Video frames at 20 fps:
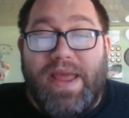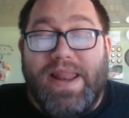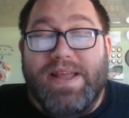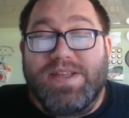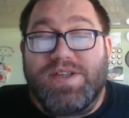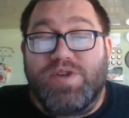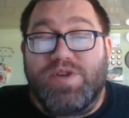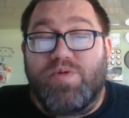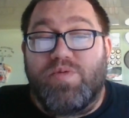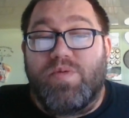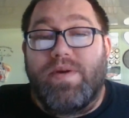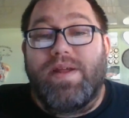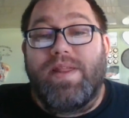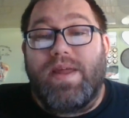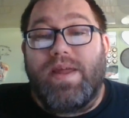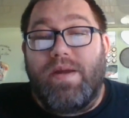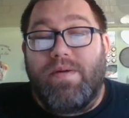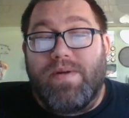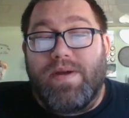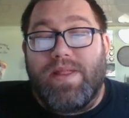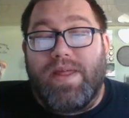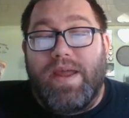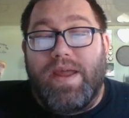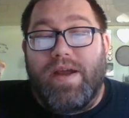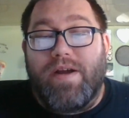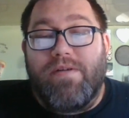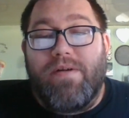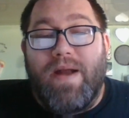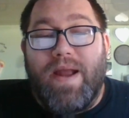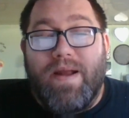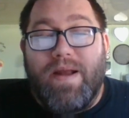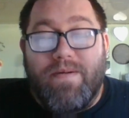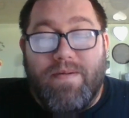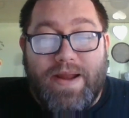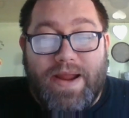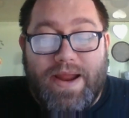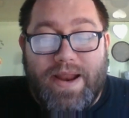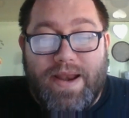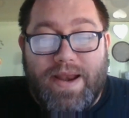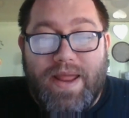It is really, really a great
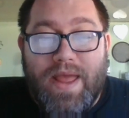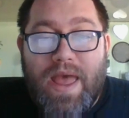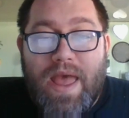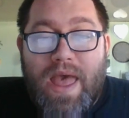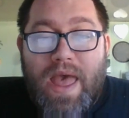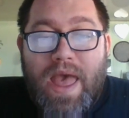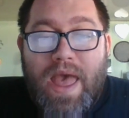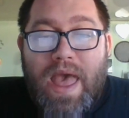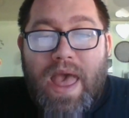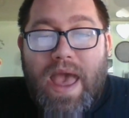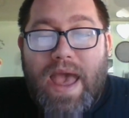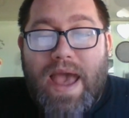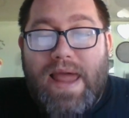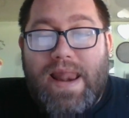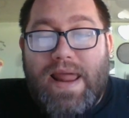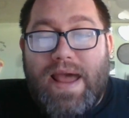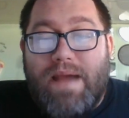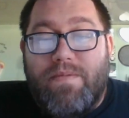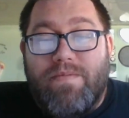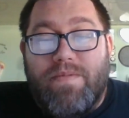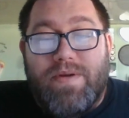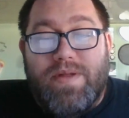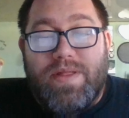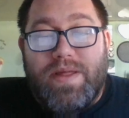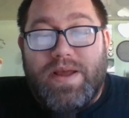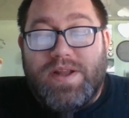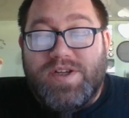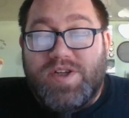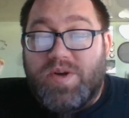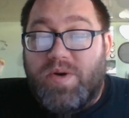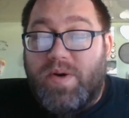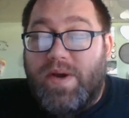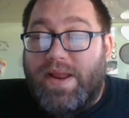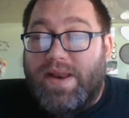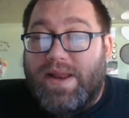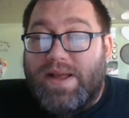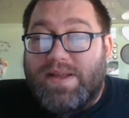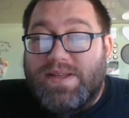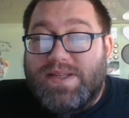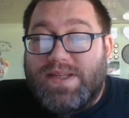read, and I'm really
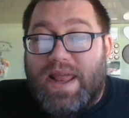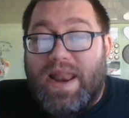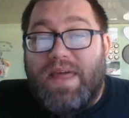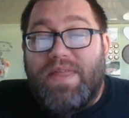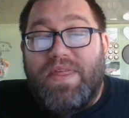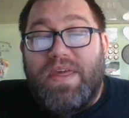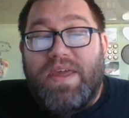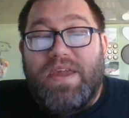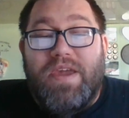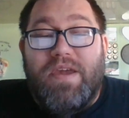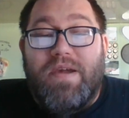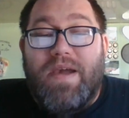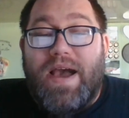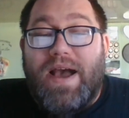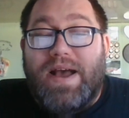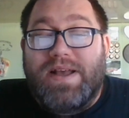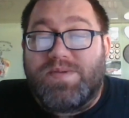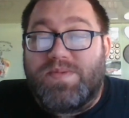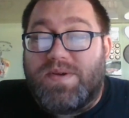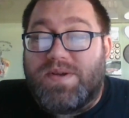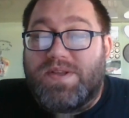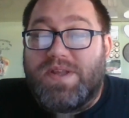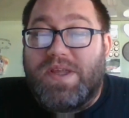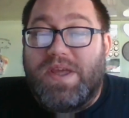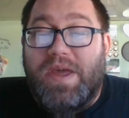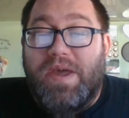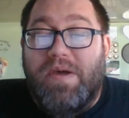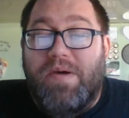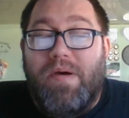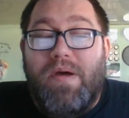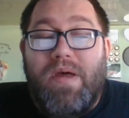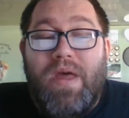enjoying this, and I think you guys will too.